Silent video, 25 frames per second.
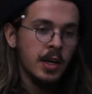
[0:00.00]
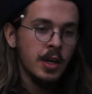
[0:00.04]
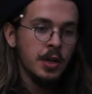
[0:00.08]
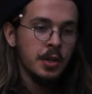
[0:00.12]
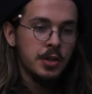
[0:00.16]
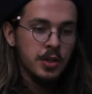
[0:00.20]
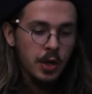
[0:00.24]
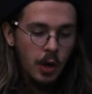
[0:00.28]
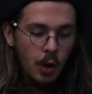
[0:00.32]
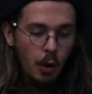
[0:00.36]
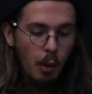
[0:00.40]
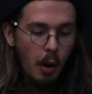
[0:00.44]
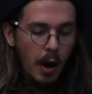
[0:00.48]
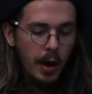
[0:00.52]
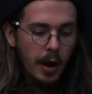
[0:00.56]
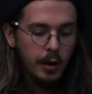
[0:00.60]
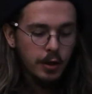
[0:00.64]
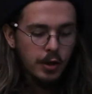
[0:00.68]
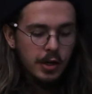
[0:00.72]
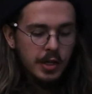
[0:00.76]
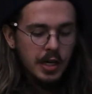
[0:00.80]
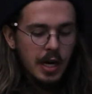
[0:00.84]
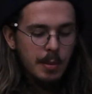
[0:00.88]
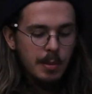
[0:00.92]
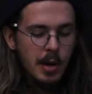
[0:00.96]
So I
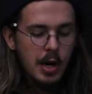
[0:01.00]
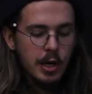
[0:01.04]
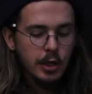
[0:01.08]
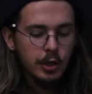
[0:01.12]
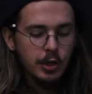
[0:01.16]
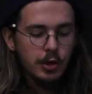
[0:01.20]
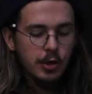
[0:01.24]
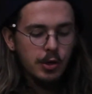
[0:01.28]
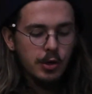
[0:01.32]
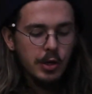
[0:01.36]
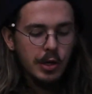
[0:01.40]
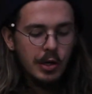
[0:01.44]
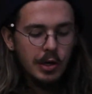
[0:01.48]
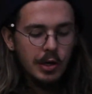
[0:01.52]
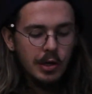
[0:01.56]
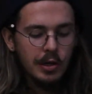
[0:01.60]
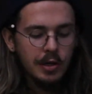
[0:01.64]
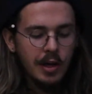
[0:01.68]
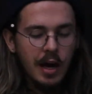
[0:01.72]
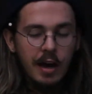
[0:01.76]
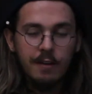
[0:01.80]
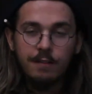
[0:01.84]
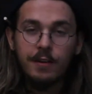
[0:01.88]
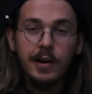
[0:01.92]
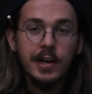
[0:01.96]
look up on Google,
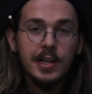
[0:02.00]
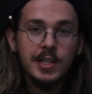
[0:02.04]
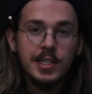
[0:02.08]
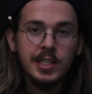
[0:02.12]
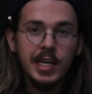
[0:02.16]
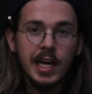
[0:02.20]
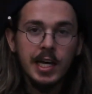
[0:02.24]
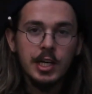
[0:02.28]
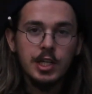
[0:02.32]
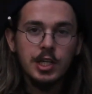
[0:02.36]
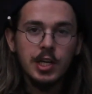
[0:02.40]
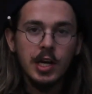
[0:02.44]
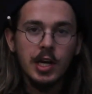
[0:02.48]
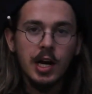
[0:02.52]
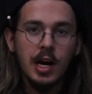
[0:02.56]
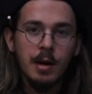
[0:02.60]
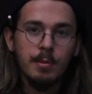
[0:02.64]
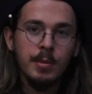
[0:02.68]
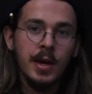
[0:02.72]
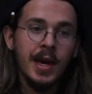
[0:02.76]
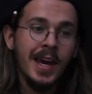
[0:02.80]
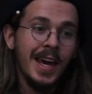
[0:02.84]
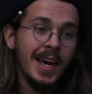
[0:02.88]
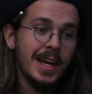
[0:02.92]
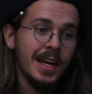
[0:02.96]
I find a skate
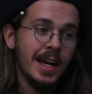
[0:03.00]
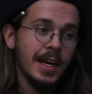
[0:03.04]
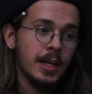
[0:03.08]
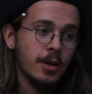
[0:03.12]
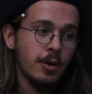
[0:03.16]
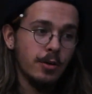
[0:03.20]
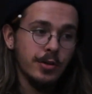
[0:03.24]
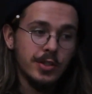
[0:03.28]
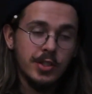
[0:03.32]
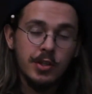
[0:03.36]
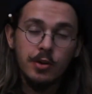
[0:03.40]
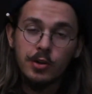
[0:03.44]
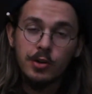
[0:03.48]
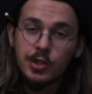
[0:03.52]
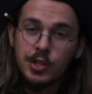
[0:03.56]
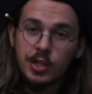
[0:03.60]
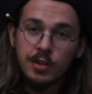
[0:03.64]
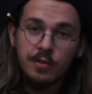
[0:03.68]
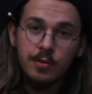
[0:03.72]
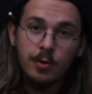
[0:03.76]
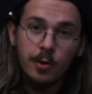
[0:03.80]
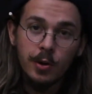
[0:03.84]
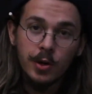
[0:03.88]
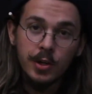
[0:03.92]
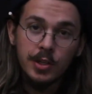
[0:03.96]
shop, and I go searching
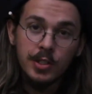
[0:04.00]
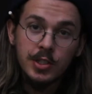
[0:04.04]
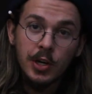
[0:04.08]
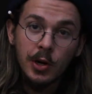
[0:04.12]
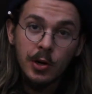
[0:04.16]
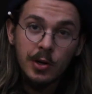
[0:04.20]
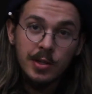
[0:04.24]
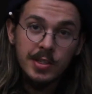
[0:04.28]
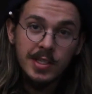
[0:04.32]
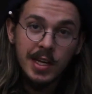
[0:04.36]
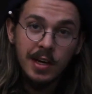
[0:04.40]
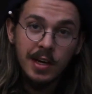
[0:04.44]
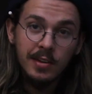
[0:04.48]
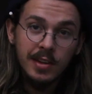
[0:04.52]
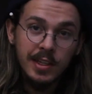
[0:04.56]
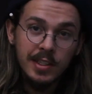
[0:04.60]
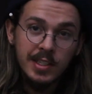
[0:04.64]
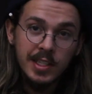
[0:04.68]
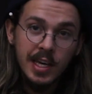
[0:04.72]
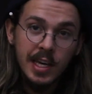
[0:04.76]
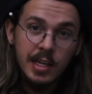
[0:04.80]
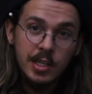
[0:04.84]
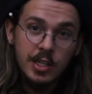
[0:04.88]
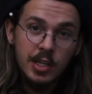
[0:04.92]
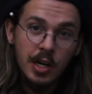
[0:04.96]
for it. Turns out that
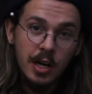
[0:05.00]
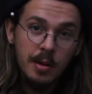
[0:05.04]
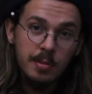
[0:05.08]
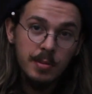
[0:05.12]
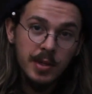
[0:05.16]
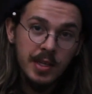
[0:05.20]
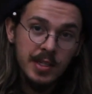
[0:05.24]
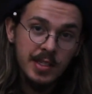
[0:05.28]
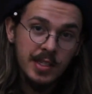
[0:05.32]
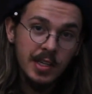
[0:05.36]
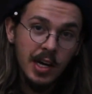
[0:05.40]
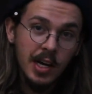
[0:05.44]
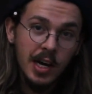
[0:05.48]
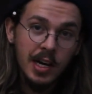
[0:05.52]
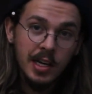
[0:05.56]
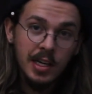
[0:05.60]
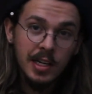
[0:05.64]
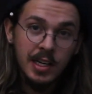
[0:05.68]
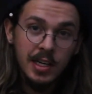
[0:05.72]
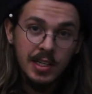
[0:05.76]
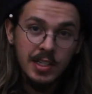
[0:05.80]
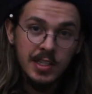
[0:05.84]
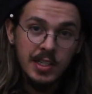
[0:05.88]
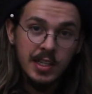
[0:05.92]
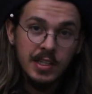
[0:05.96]
skate shop is not in
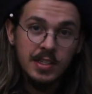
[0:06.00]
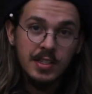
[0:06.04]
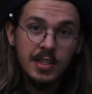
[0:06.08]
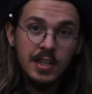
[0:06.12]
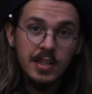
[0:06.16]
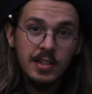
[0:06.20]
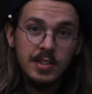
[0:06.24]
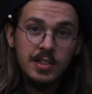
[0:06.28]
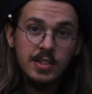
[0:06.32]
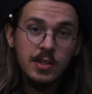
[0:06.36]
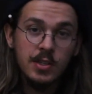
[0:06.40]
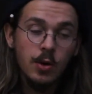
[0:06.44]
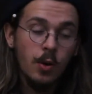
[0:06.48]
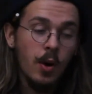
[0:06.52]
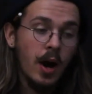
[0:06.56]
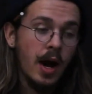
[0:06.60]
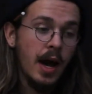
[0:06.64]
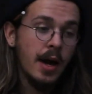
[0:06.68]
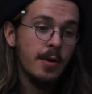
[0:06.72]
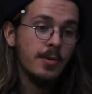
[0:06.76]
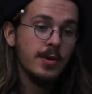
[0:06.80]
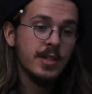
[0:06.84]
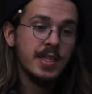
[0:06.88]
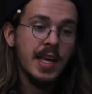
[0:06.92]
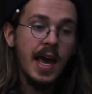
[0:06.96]
existence, so
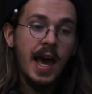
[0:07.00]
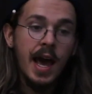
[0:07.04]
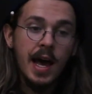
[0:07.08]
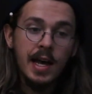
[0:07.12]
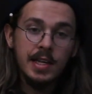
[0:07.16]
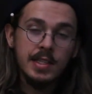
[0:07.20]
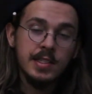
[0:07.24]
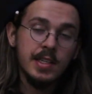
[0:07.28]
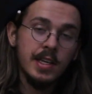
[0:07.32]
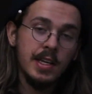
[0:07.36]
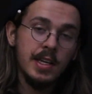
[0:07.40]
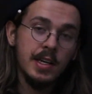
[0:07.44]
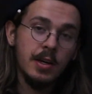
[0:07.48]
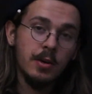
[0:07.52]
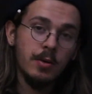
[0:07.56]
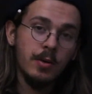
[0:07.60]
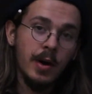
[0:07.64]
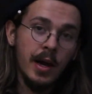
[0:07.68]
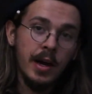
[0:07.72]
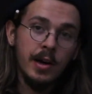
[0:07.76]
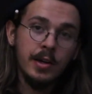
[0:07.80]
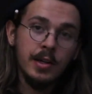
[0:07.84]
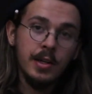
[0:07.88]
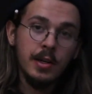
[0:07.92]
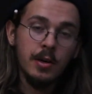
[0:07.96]
I was asking
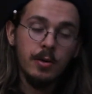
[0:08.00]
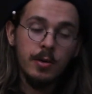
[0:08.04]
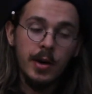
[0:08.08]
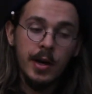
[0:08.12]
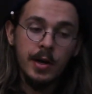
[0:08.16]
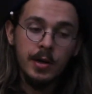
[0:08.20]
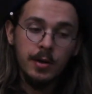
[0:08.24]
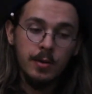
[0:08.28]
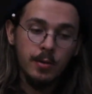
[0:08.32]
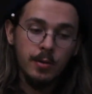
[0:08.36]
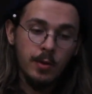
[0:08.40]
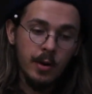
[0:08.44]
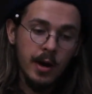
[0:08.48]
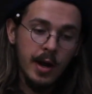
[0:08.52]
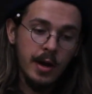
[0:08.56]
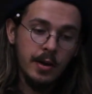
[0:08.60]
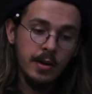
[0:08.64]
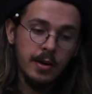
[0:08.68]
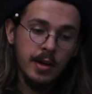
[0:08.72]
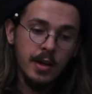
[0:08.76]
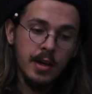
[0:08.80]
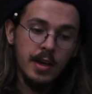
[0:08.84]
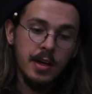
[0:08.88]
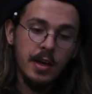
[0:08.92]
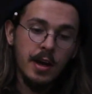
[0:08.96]
around and around and
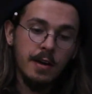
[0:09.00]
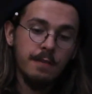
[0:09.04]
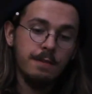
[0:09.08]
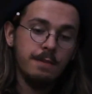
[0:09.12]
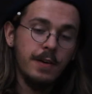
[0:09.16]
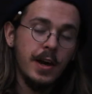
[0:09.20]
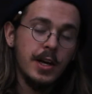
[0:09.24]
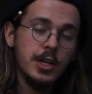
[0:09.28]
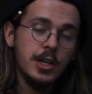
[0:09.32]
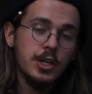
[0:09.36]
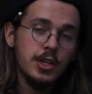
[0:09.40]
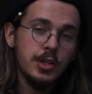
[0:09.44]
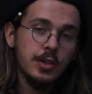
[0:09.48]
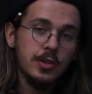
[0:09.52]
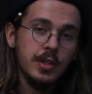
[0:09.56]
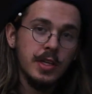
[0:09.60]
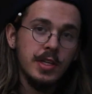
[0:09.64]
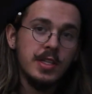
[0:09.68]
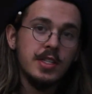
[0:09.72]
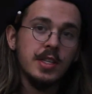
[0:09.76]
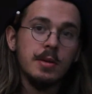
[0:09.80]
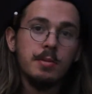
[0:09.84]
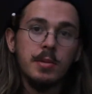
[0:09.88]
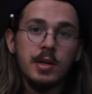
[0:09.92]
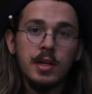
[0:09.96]
around. Eventually,
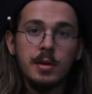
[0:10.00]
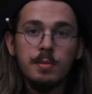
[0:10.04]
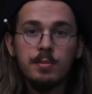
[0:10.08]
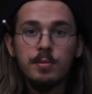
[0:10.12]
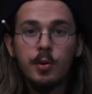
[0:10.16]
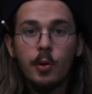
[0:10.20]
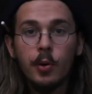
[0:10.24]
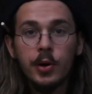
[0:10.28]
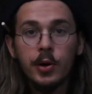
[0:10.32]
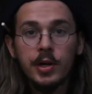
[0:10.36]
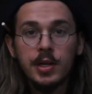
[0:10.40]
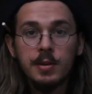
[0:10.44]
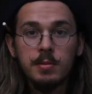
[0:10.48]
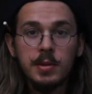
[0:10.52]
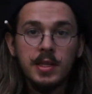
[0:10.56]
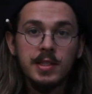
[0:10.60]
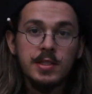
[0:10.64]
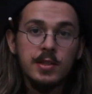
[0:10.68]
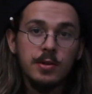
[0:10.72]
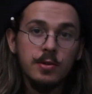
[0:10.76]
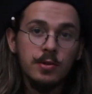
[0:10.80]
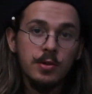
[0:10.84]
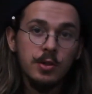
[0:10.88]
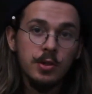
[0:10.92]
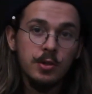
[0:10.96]
somebody pointed me
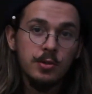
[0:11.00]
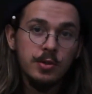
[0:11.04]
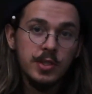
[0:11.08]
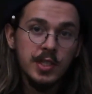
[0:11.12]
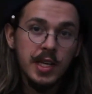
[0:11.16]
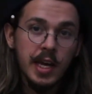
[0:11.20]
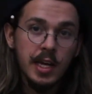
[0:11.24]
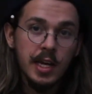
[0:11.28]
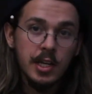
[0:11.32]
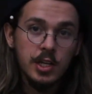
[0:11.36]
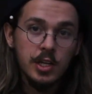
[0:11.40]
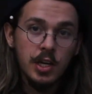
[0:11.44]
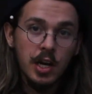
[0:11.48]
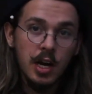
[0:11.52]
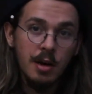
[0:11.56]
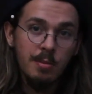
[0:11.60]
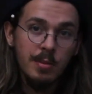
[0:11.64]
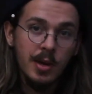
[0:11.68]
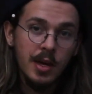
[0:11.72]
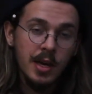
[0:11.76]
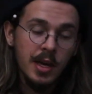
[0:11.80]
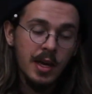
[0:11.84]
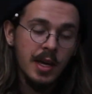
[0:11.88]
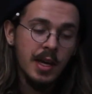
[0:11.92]
to a new skate shop.